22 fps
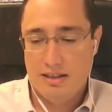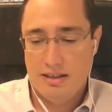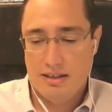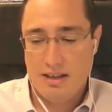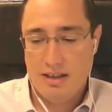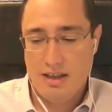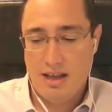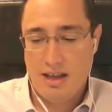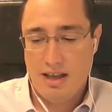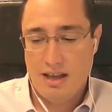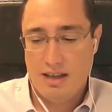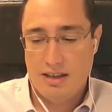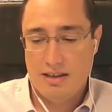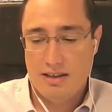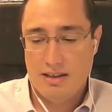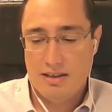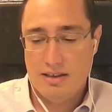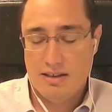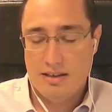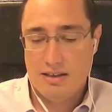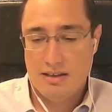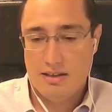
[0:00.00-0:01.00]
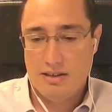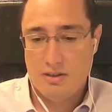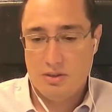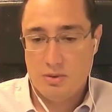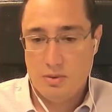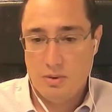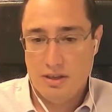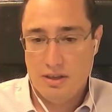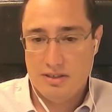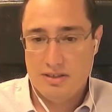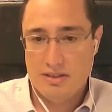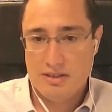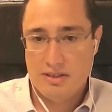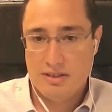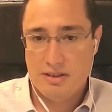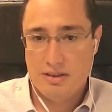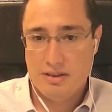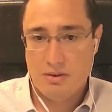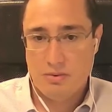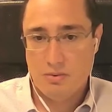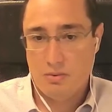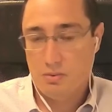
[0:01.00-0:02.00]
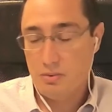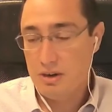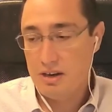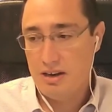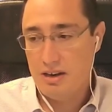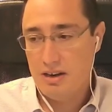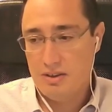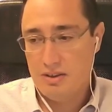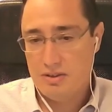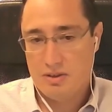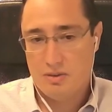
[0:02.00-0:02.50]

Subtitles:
at Twist, working also